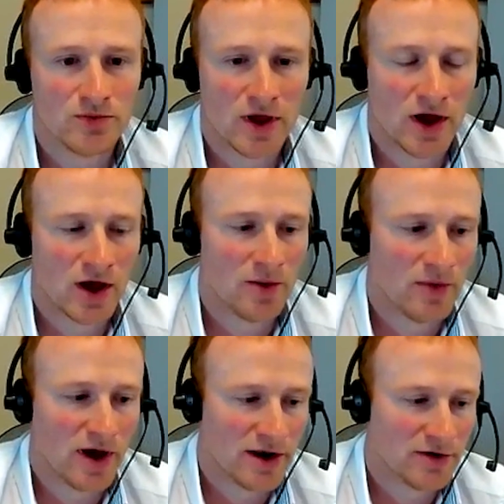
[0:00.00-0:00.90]

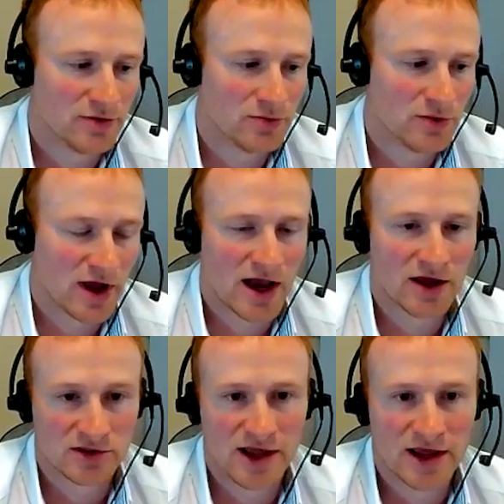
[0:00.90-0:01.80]
And it
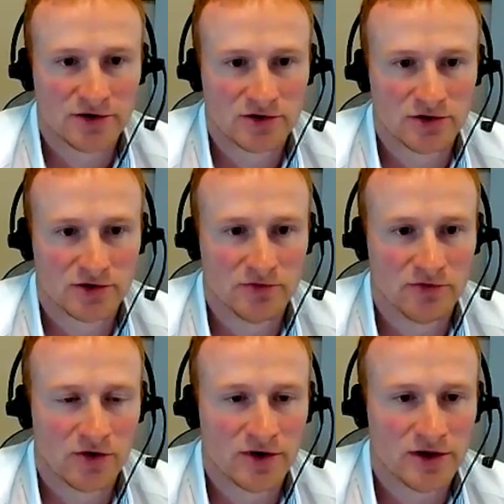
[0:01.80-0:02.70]
has led to some
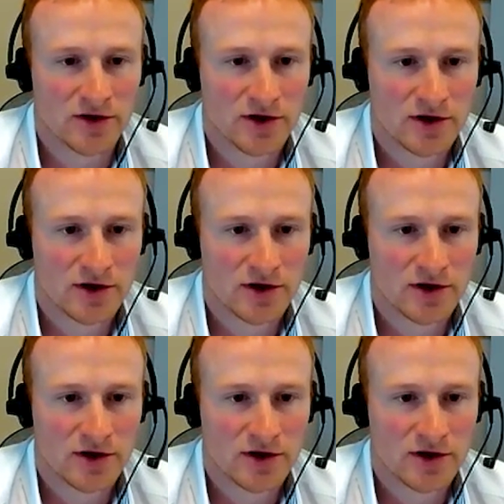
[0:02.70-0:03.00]
very